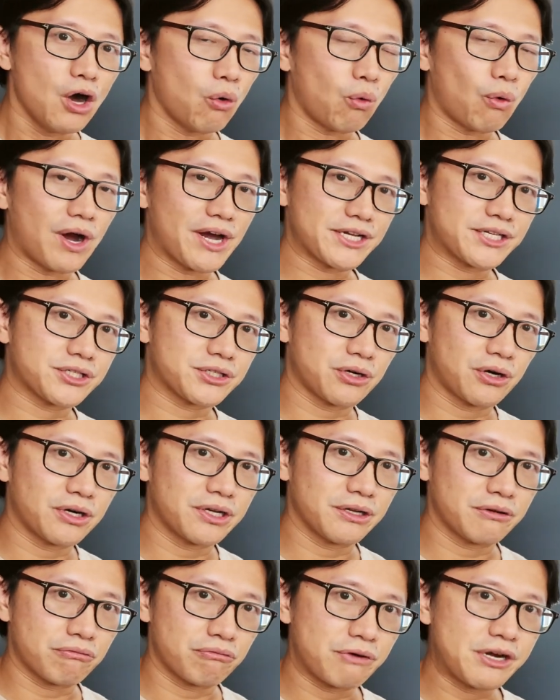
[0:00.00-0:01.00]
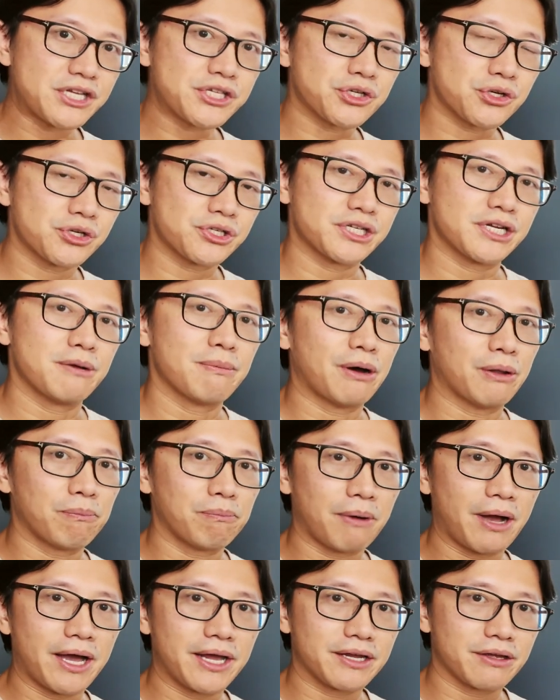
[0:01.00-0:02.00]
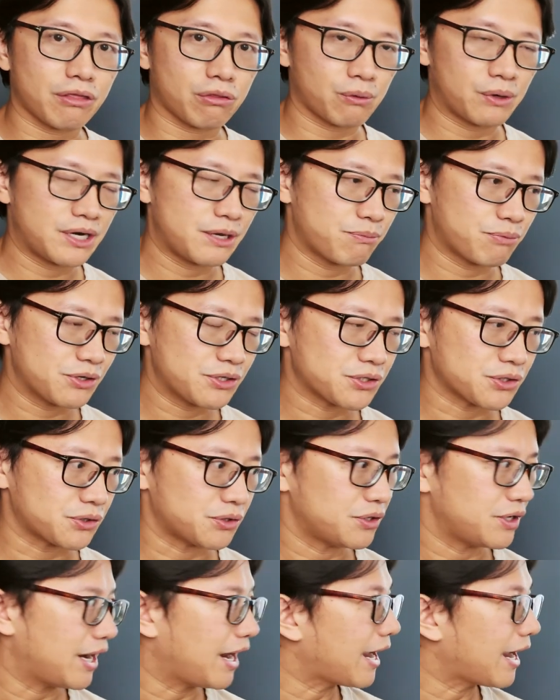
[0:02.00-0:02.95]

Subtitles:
when I started researching about buying a 3D printer.